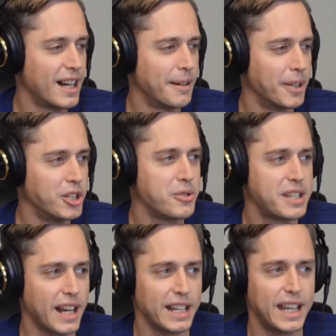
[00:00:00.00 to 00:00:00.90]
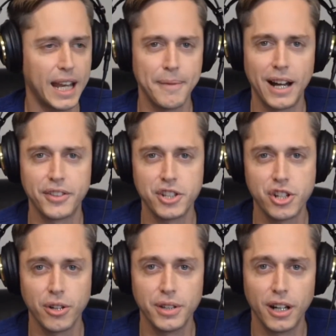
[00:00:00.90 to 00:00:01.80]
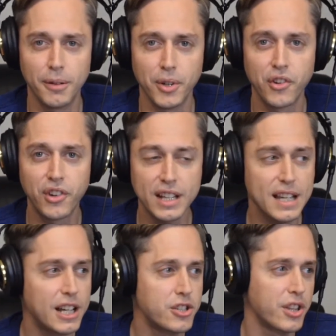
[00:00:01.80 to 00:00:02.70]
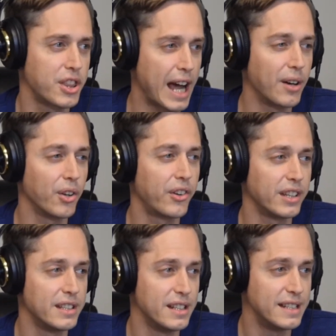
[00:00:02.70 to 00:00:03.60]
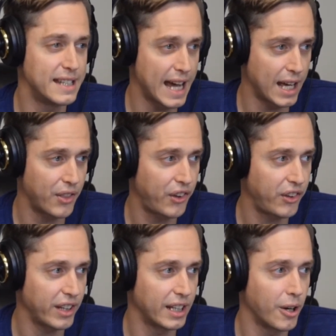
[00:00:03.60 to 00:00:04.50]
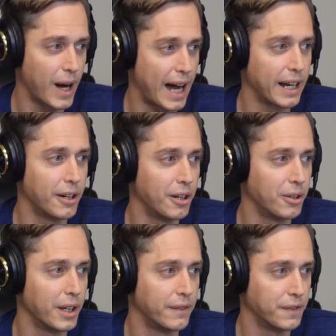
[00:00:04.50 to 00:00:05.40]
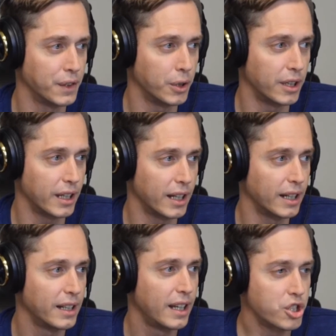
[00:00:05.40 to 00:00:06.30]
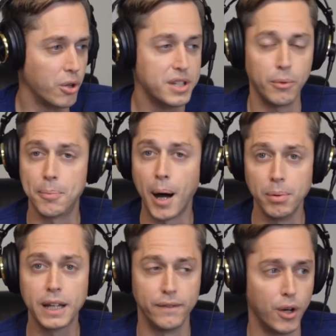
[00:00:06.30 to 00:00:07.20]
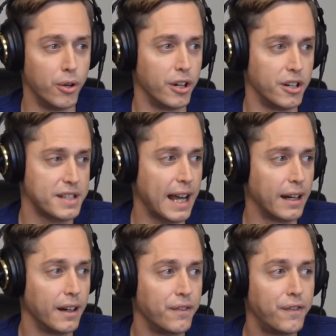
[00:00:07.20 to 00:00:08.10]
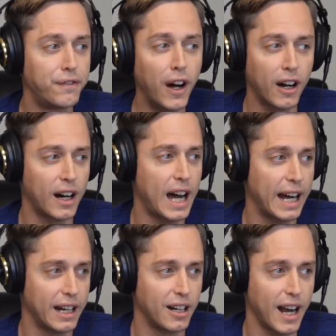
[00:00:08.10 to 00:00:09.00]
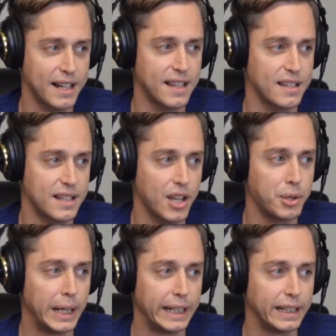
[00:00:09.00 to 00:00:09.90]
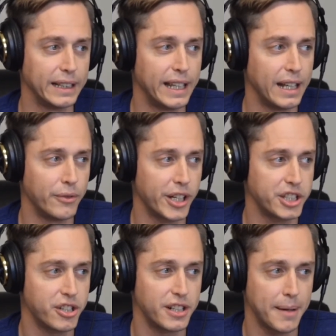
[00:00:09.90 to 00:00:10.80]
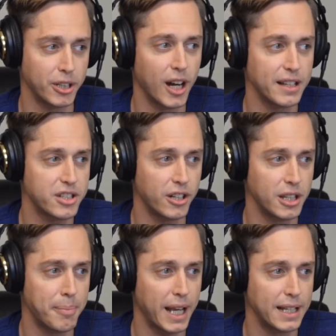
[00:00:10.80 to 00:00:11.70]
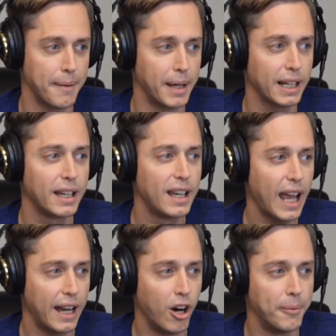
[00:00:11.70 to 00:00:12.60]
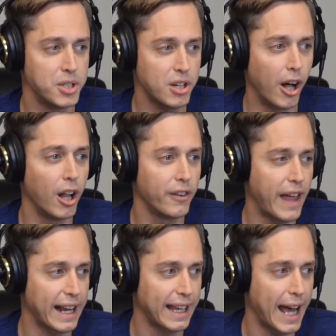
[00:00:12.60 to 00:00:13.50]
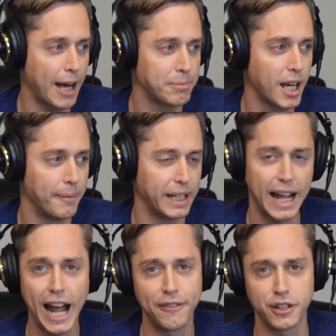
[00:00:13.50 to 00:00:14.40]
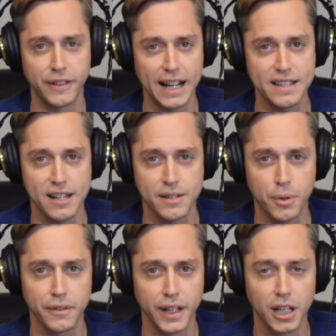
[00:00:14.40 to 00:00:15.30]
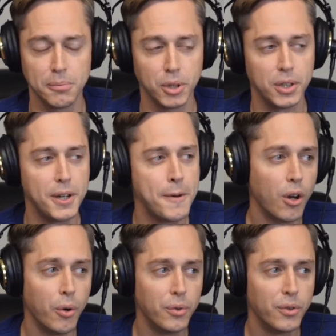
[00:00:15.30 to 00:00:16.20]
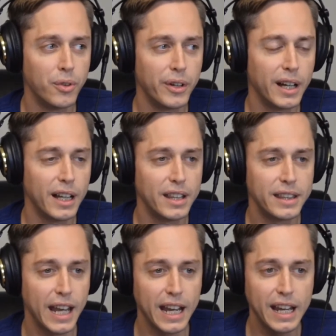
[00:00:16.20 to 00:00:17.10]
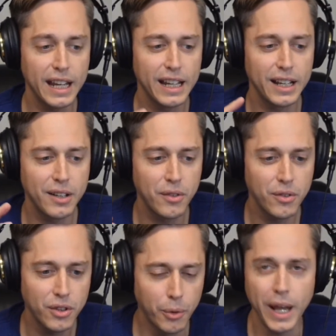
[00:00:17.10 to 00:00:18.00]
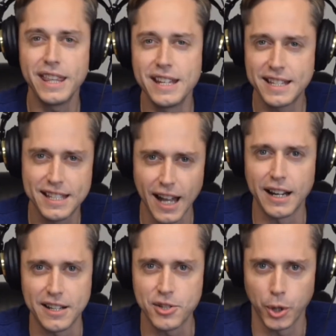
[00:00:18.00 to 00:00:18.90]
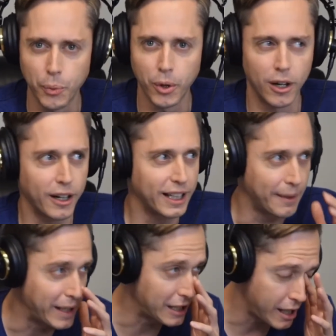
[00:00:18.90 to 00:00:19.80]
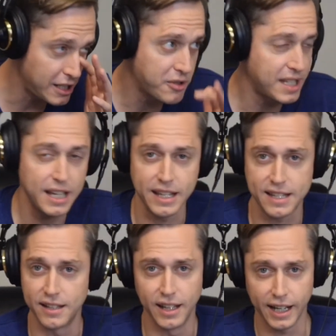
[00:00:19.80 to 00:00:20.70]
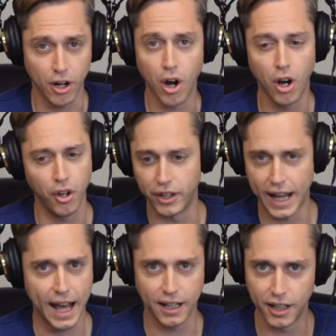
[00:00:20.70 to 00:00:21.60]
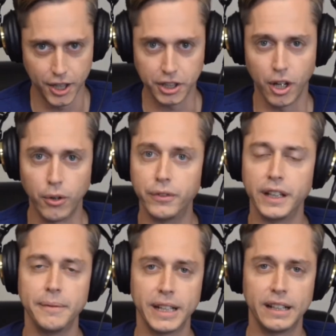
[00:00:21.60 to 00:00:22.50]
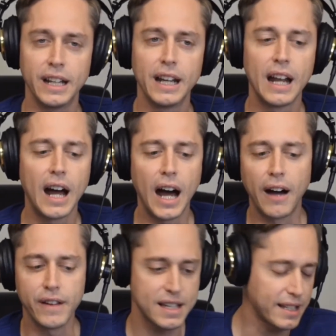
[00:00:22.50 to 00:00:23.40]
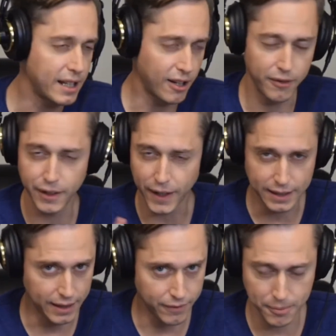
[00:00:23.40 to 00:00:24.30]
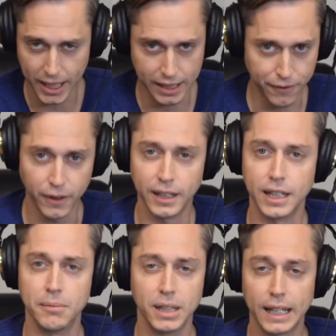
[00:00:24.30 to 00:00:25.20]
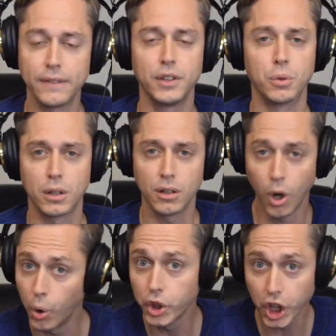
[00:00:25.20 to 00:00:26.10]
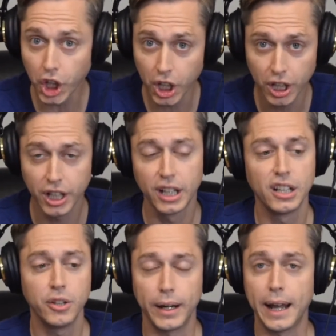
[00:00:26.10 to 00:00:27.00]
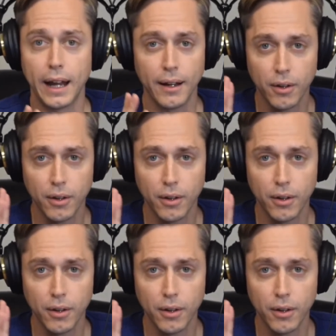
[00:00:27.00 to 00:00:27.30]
a new study came out that showed that almost 600,000 deaths in Ohio and Florida shows that Republican voters had a far higher excess death rate than registered Democrats during the pandemic, and almost all of that gap coming after vaccines were available. So the way these studies sort of work, and I mean, and you see this in like all the data on COVID, I mean, obviously COVID affected everybody differently, but like if you were older, you had a